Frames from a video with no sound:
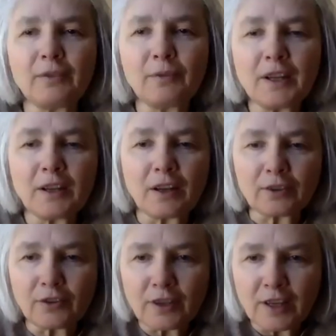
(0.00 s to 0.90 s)
we got
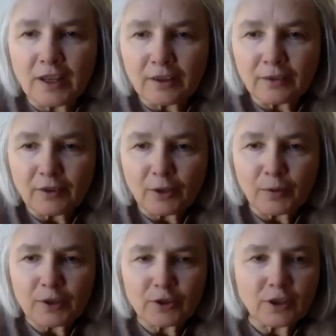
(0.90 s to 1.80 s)
to the end of the
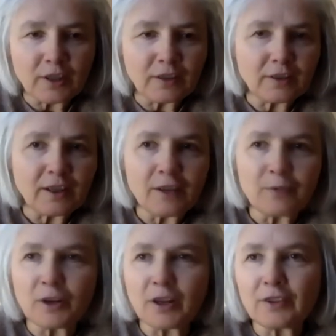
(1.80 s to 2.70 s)
questions and we
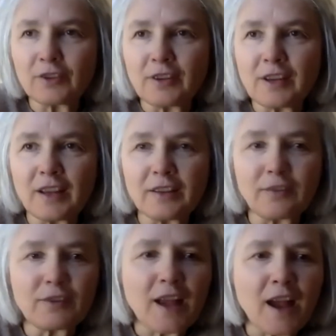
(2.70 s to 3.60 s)
got to the end of
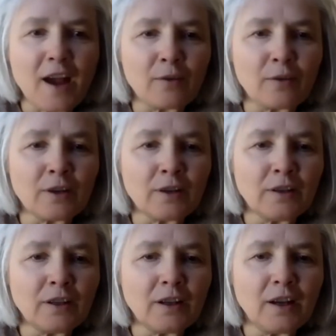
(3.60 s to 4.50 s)
the hour.
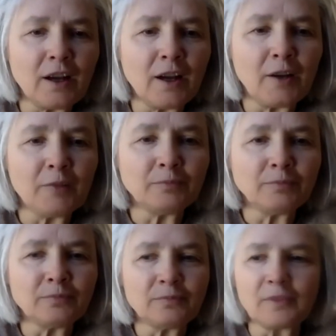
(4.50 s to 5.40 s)

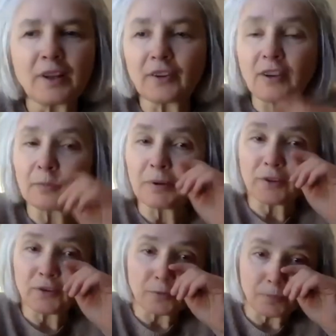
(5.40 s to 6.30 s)
Um, this has been
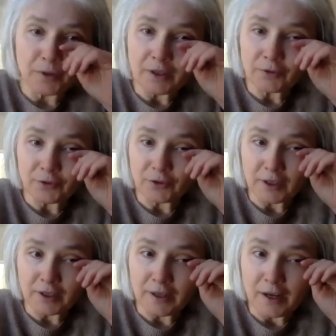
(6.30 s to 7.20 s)
super interesting
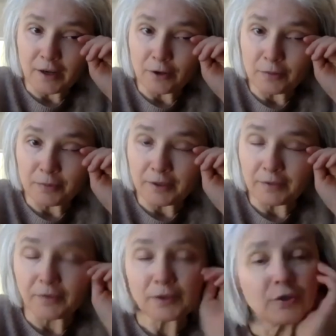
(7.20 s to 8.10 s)
and eye-opening
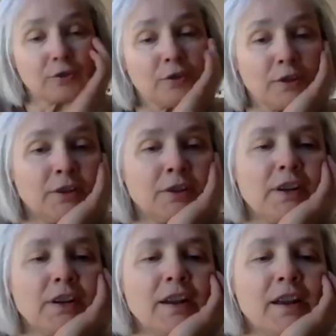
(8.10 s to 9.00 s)
for sure.
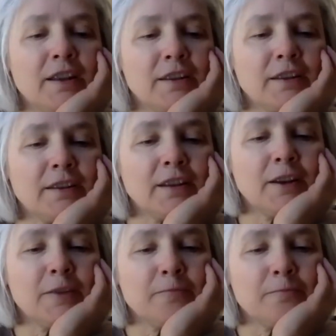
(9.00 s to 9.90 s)
And,
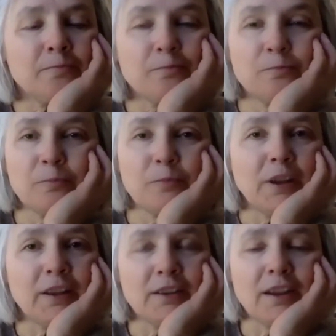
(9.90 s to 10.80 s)
um,
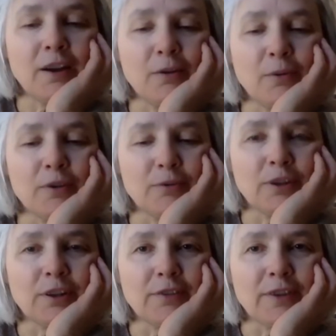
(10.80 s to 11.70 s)
and the hour went
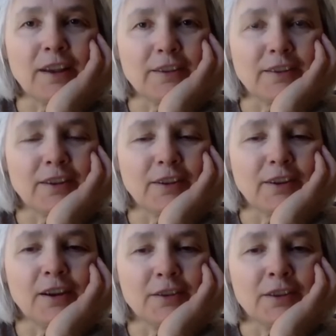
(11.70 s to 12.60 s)
really fast, I
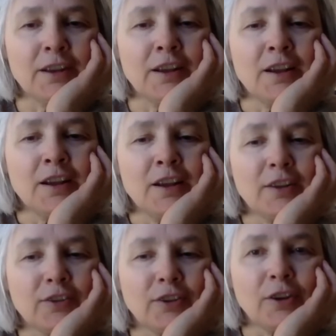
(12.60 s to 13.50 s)
thought.
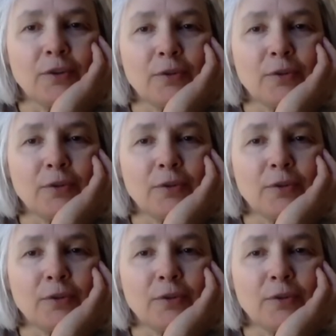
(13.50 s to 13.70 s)
So